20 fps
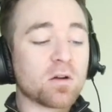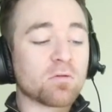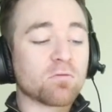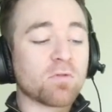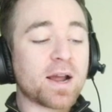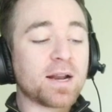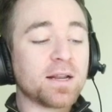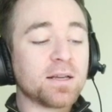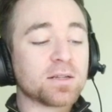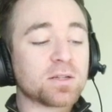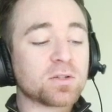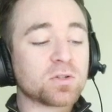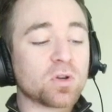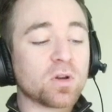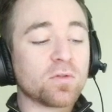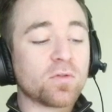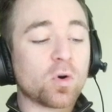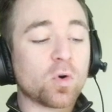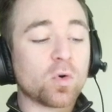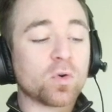Radius
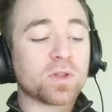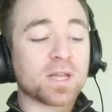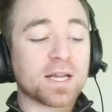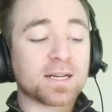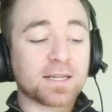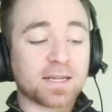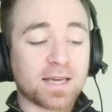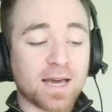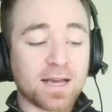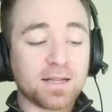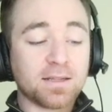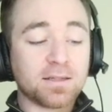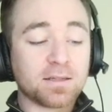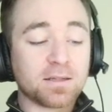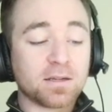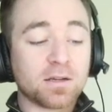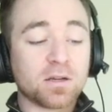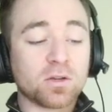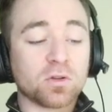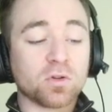server
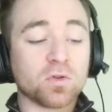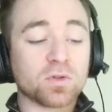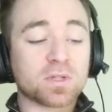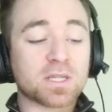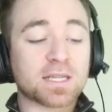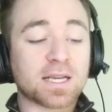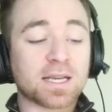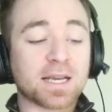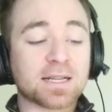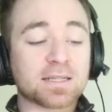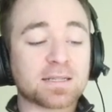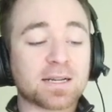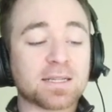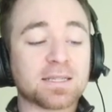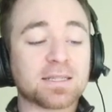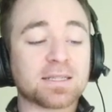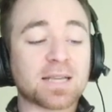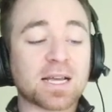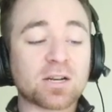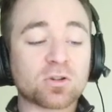authenticates users against a
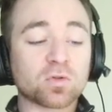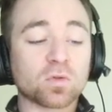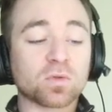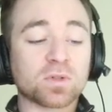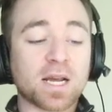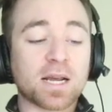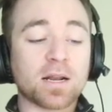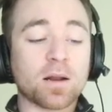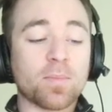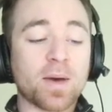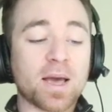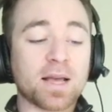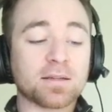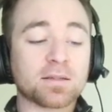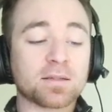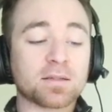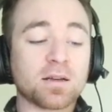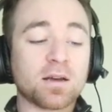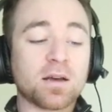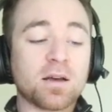central
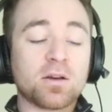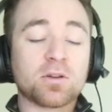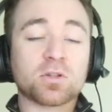database.